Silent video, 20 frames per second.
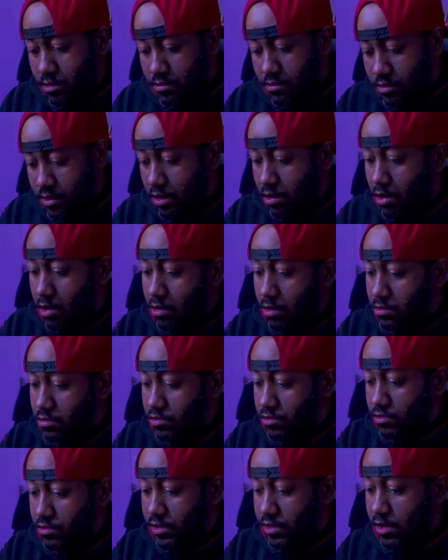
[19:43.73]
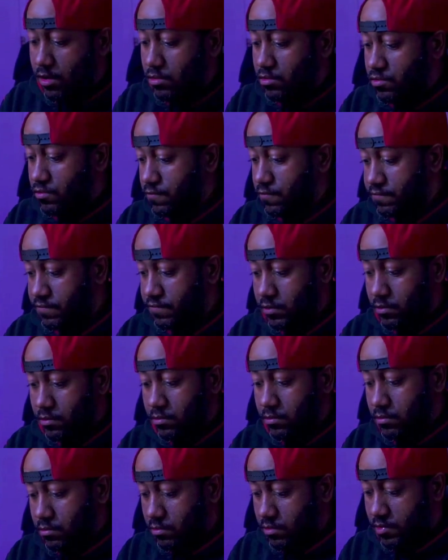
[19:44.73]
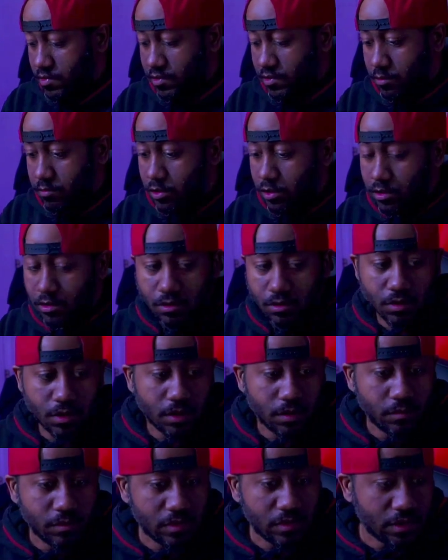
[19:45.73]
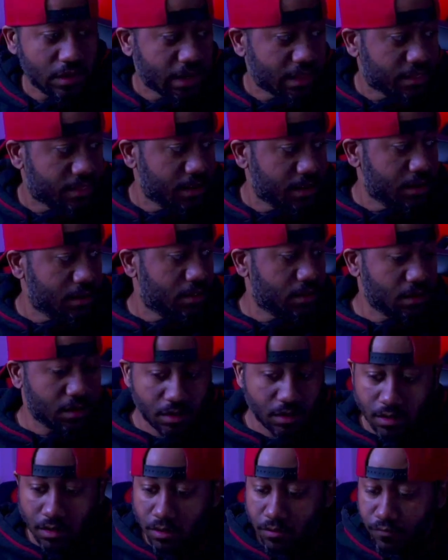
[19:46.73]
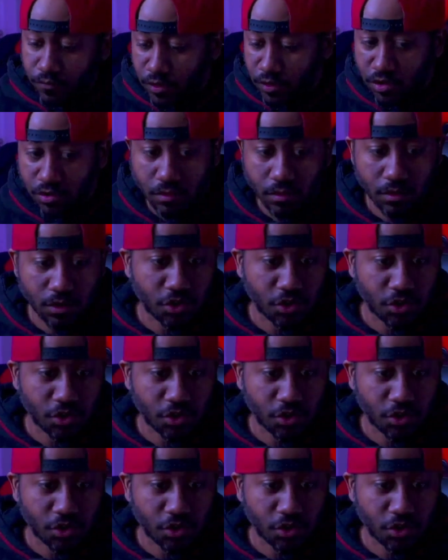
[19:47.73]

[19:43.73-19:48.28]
So they all do feel similar. Let me see. I think the original